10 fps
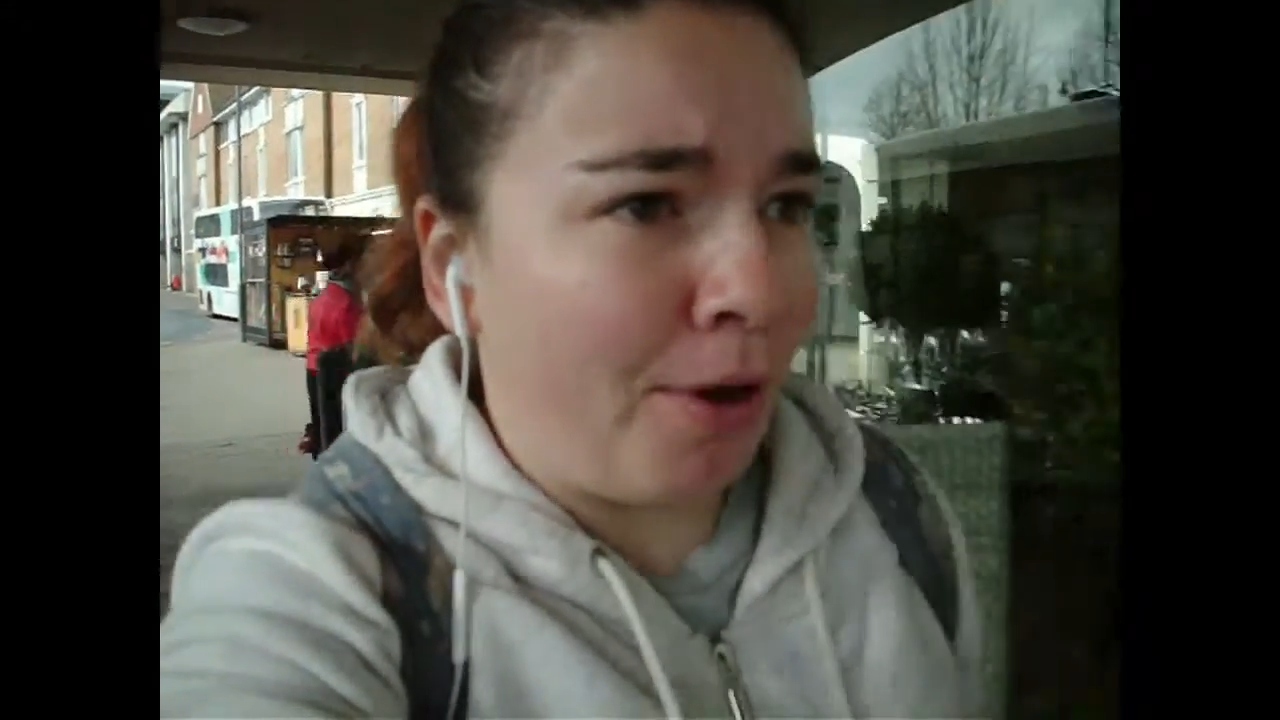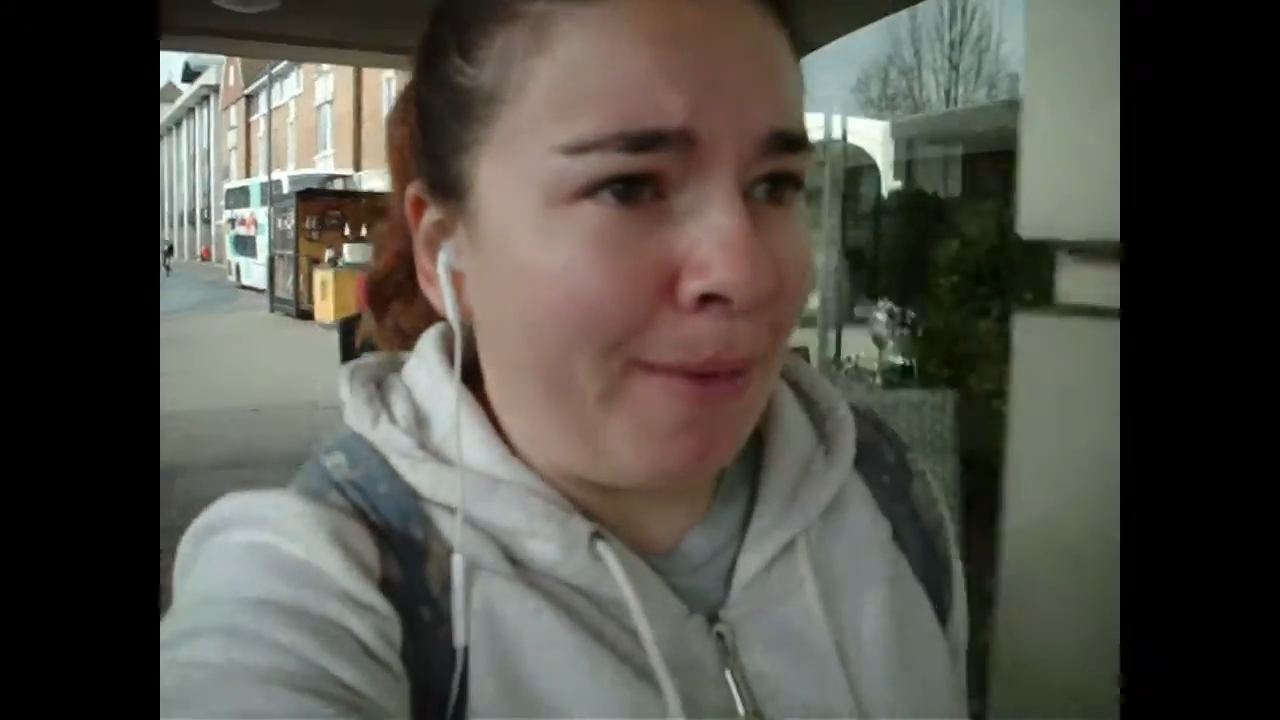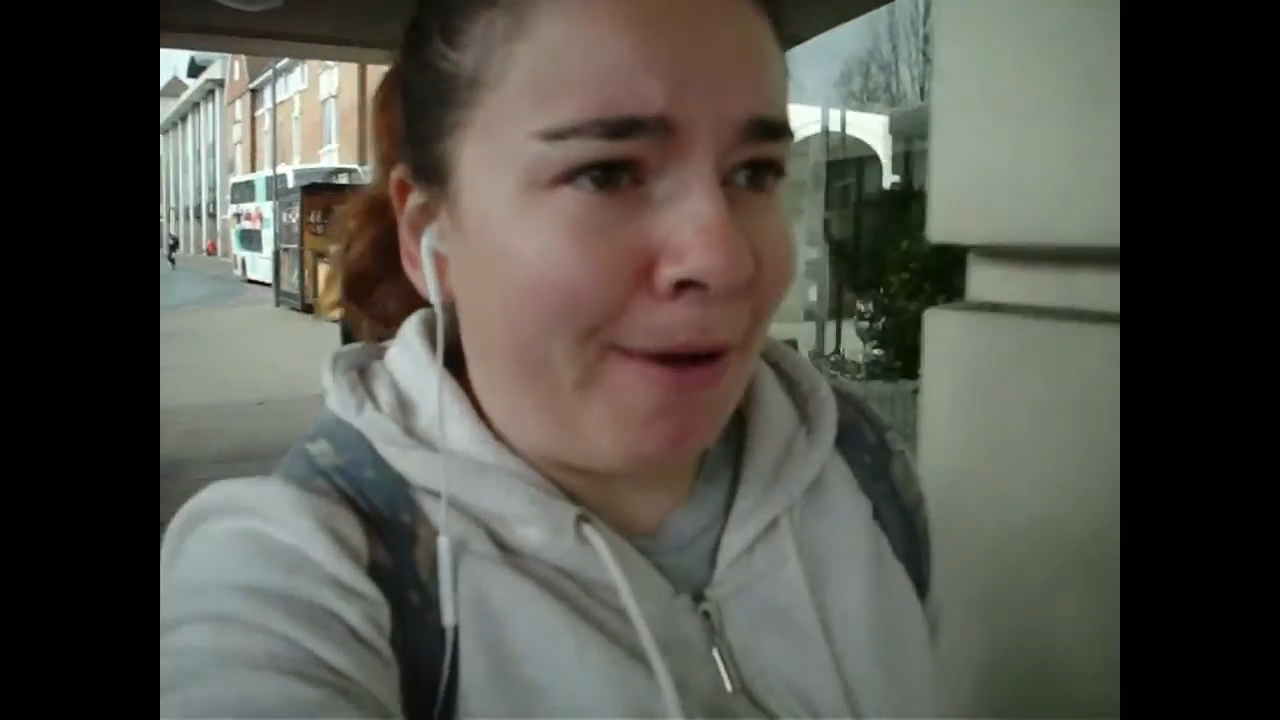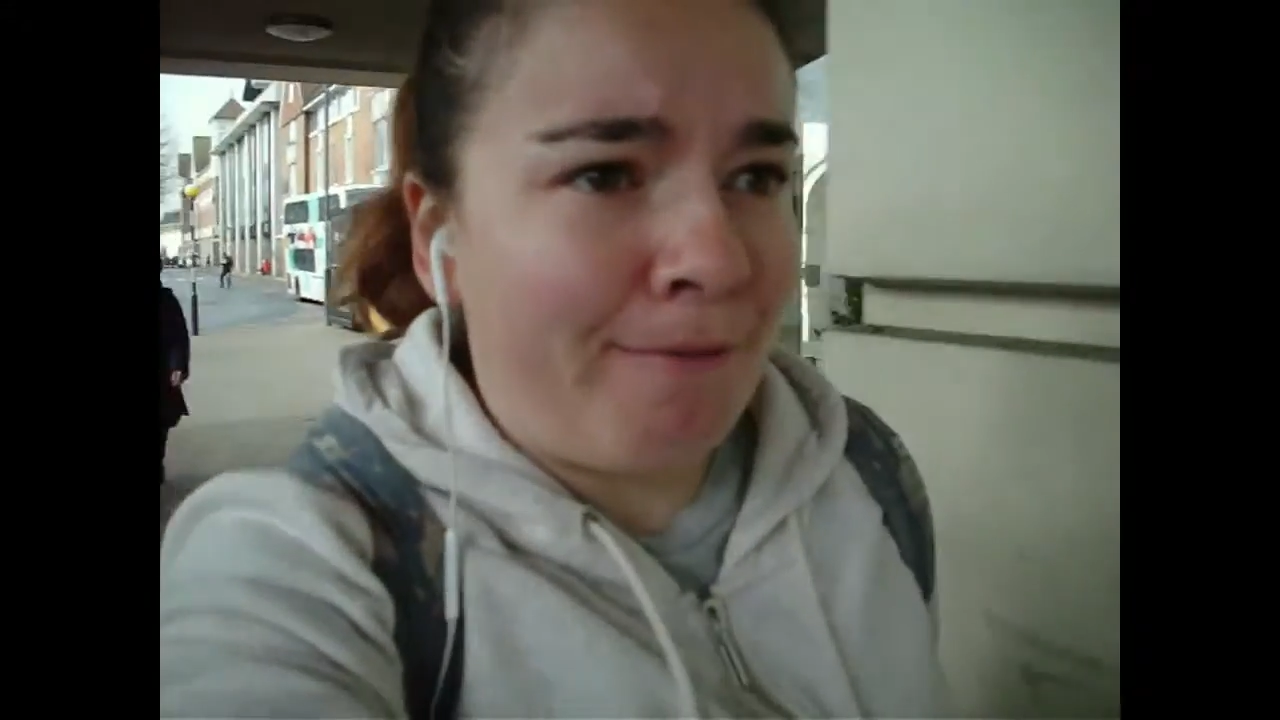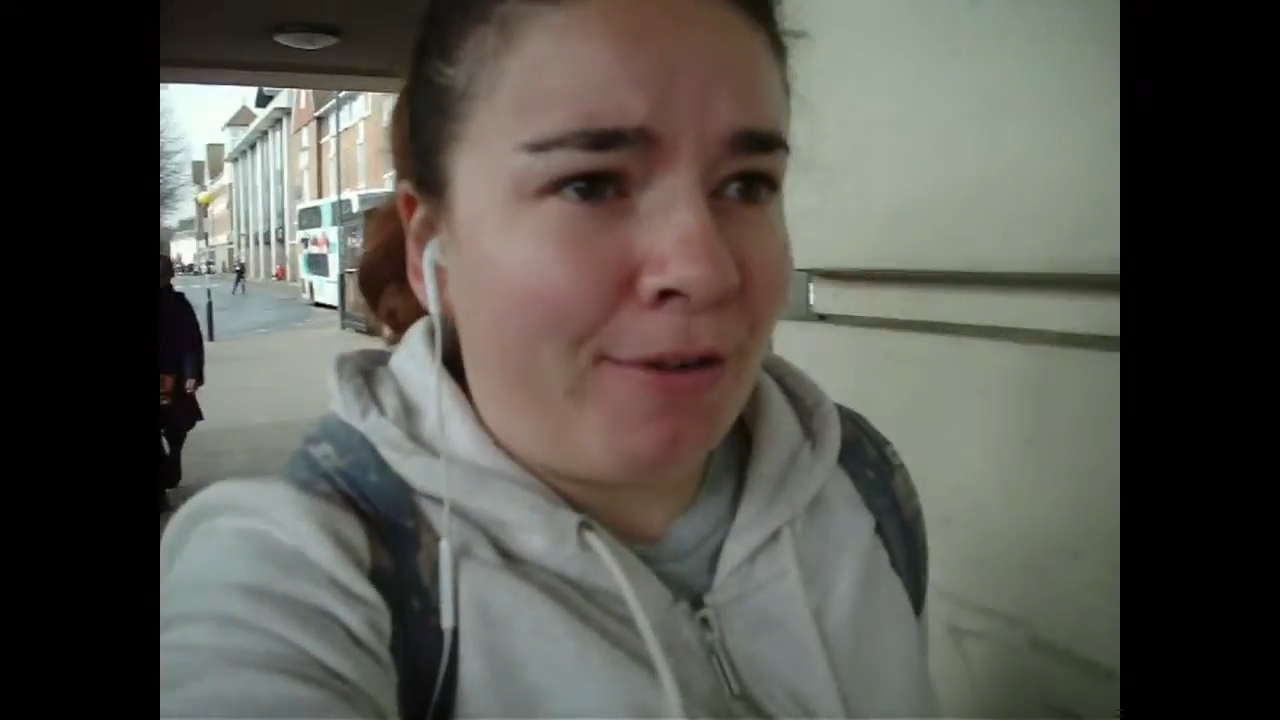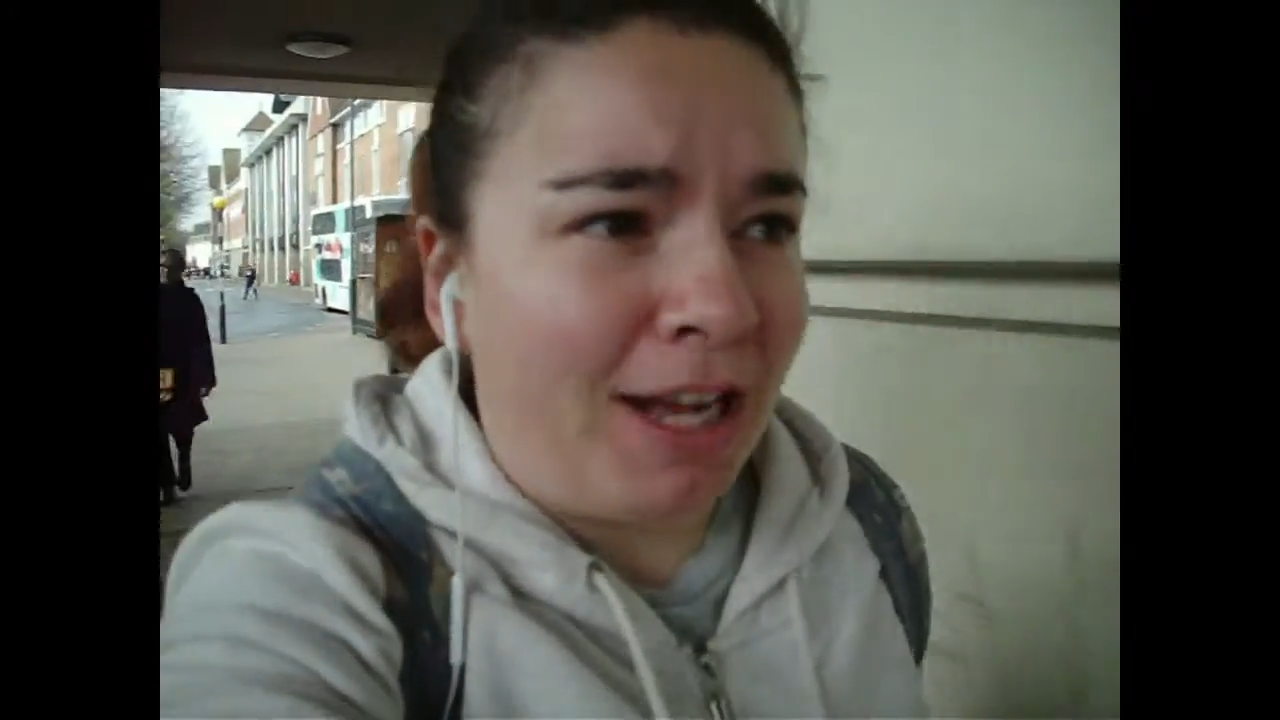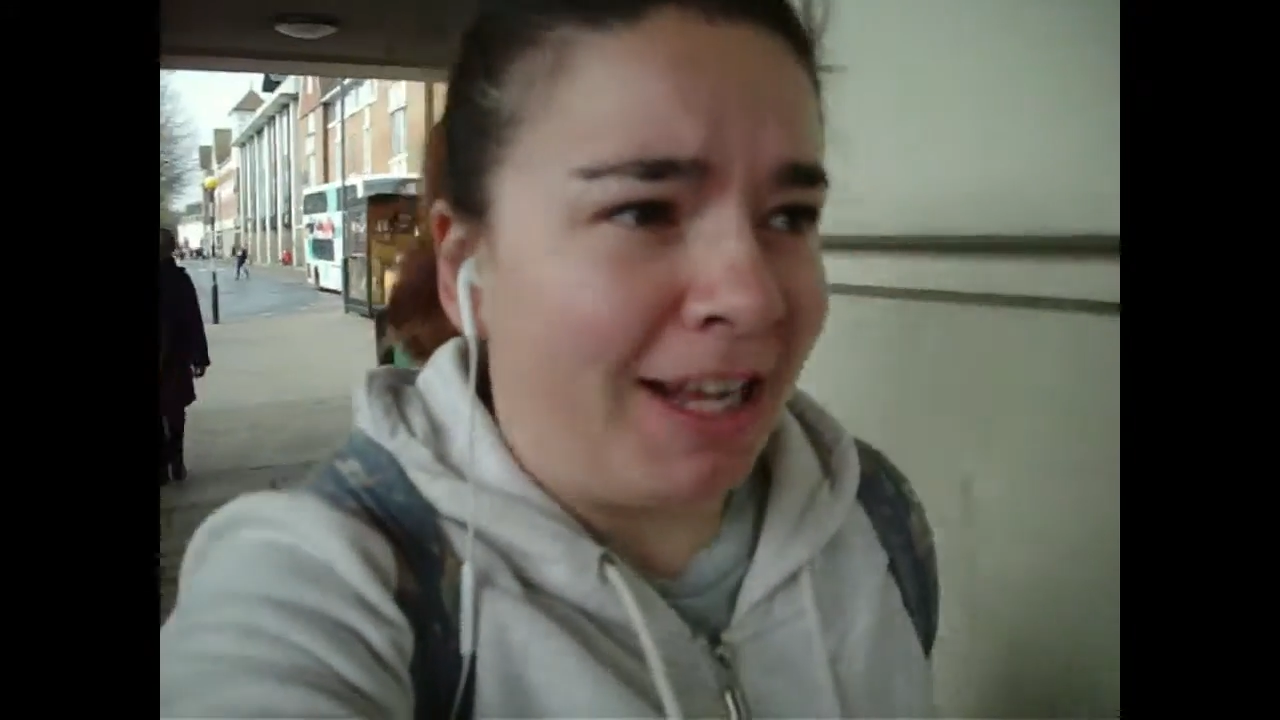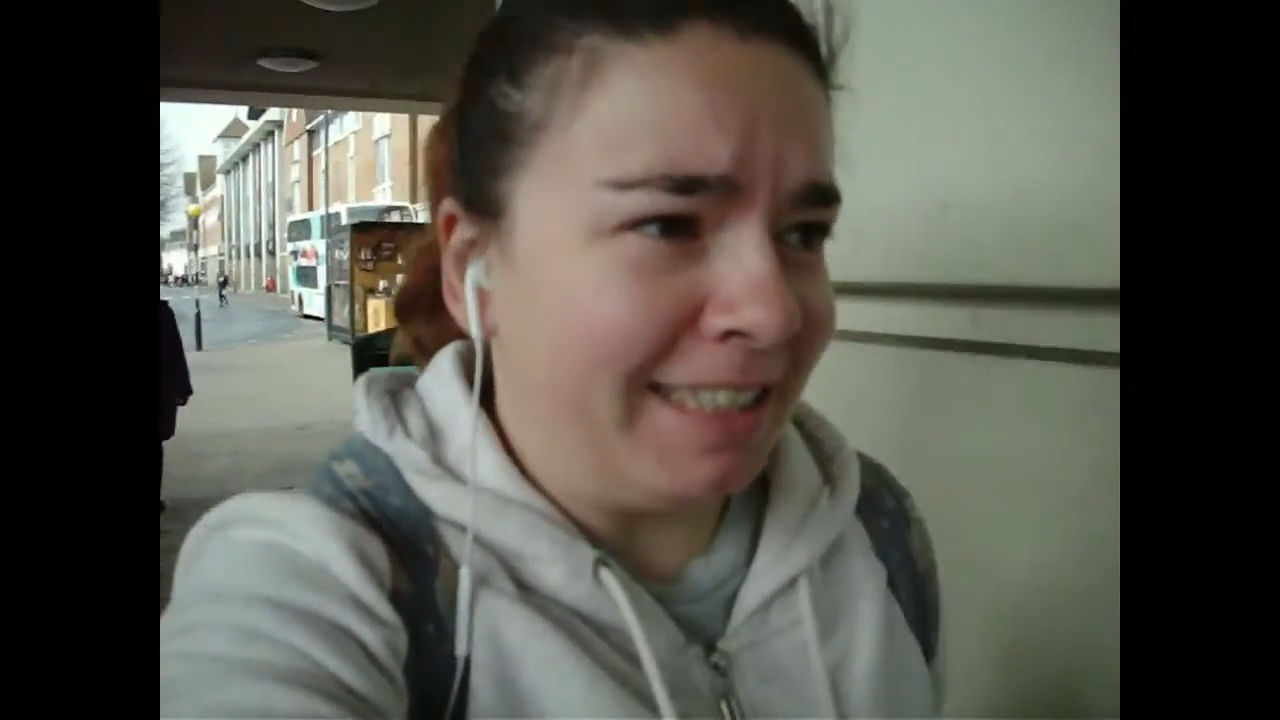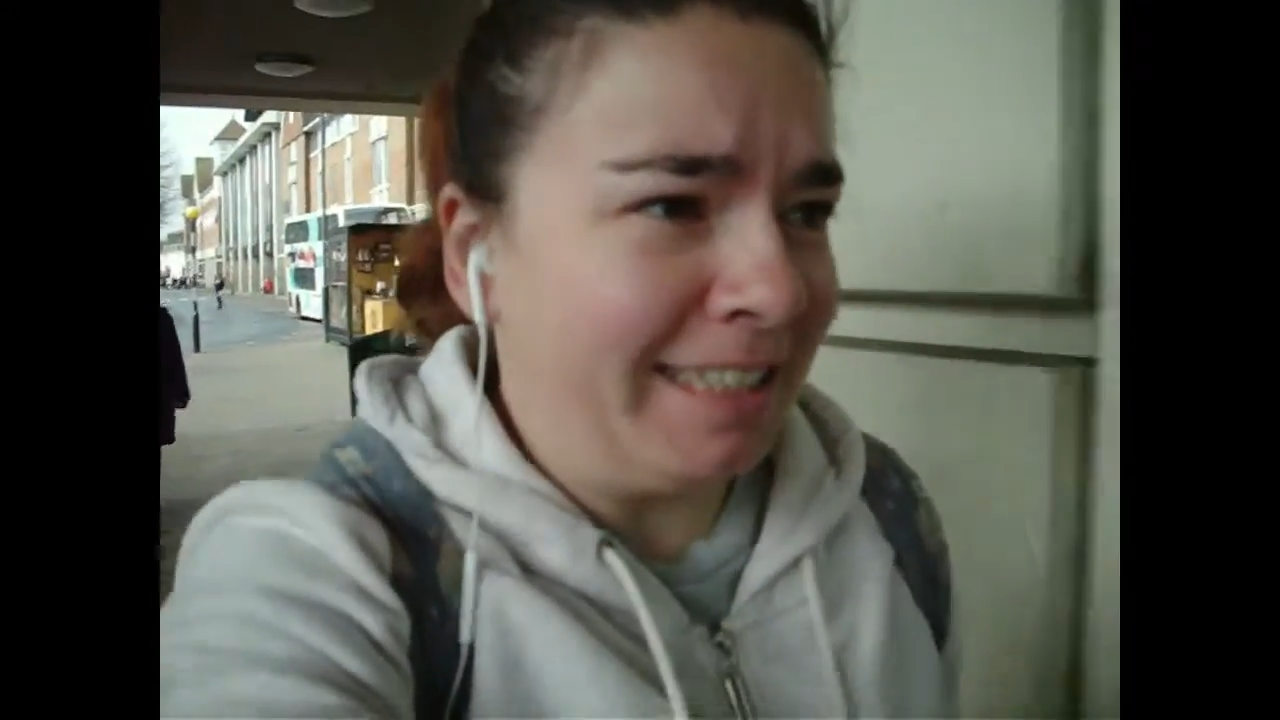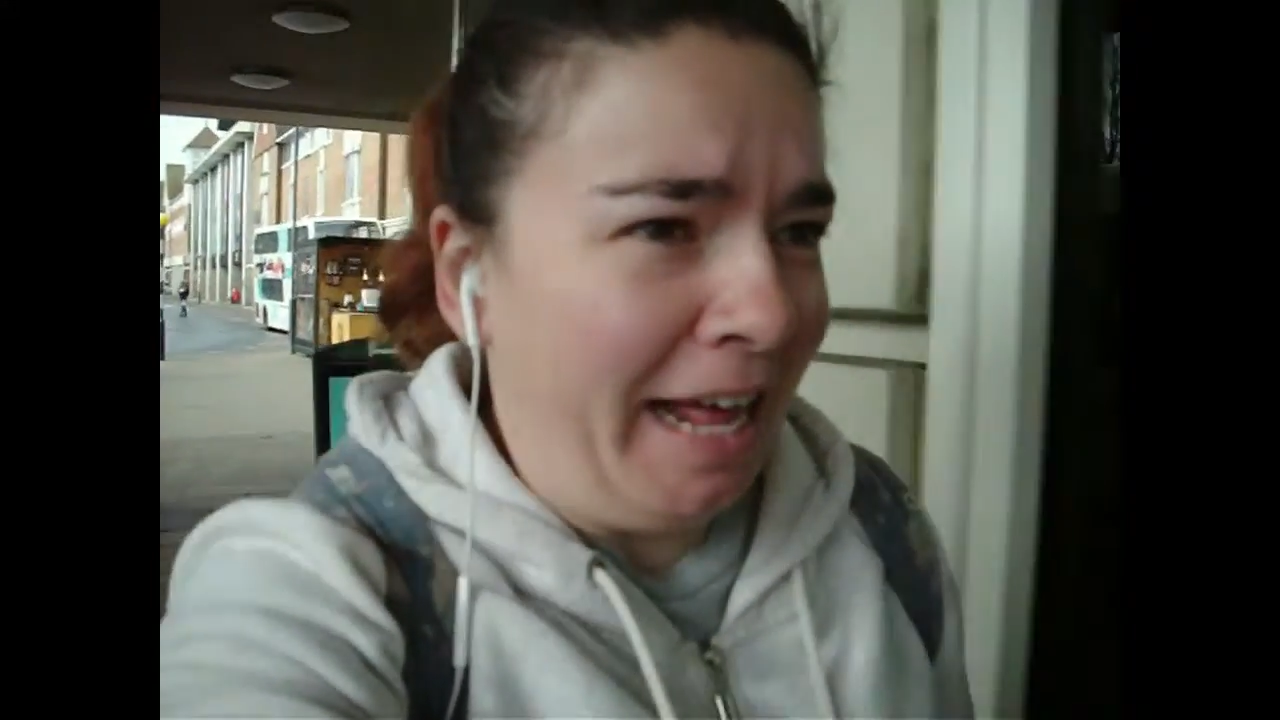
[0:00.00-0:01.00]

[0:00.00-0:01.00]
Combat Third